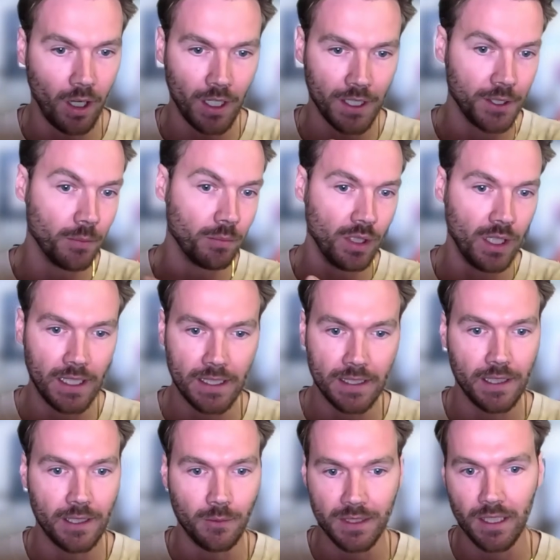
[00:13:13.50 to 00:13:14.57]
playing, and then it
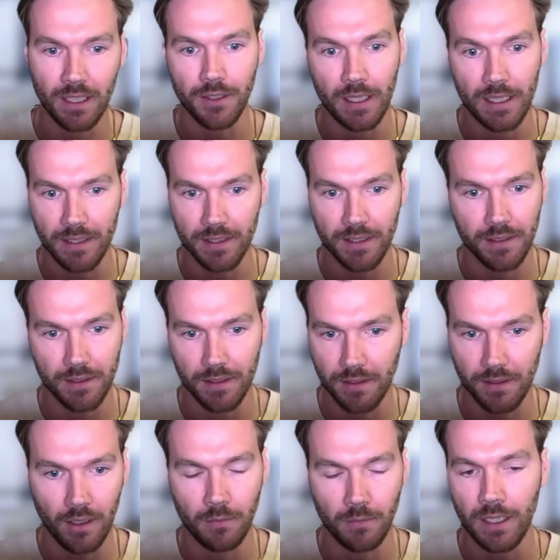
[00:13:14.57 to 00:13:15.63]
would tell you, hey, this is this
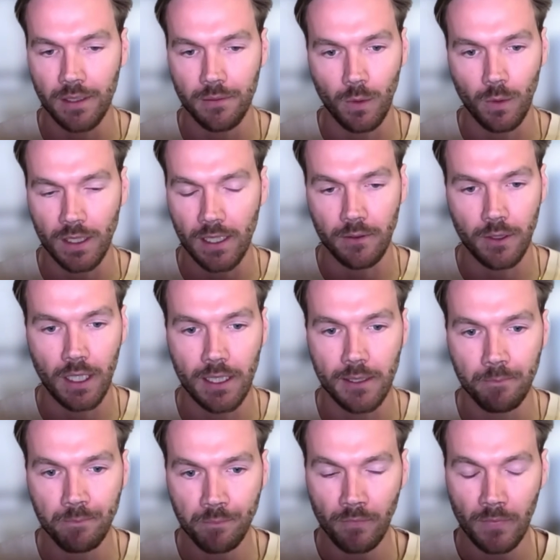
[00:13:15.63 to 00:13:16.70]
song by whatever, right?
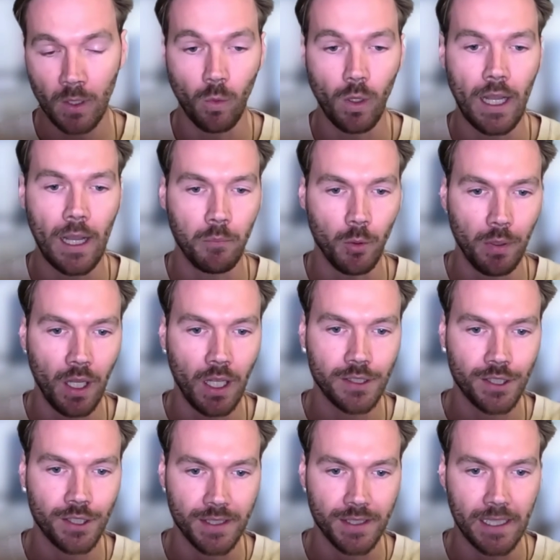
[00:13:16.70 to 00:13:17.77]
Well, Apple bought
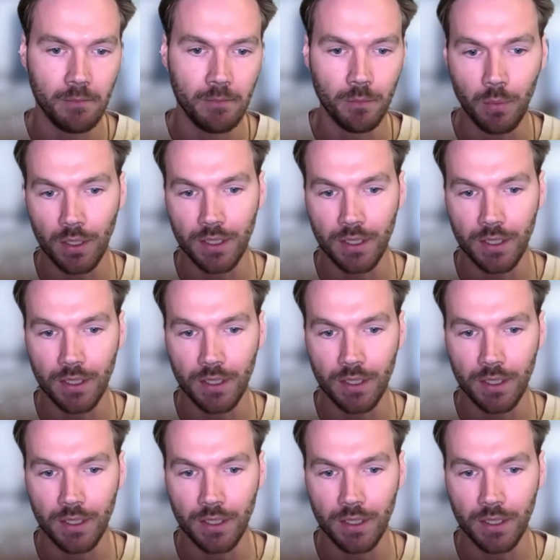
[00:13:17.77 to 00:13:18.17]
Shazam and put it into